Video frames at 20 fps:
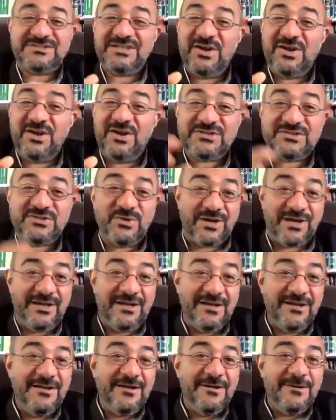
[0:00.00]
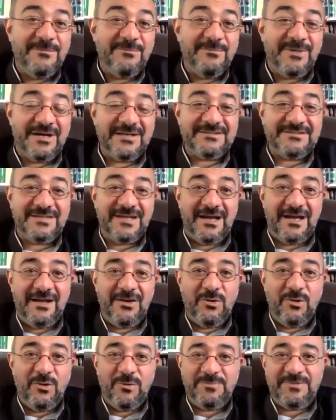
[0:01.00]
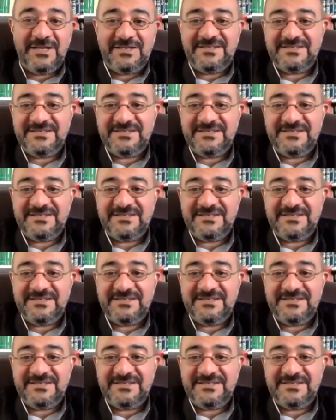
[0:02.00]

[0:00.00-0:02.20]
It's a long story, but I hope that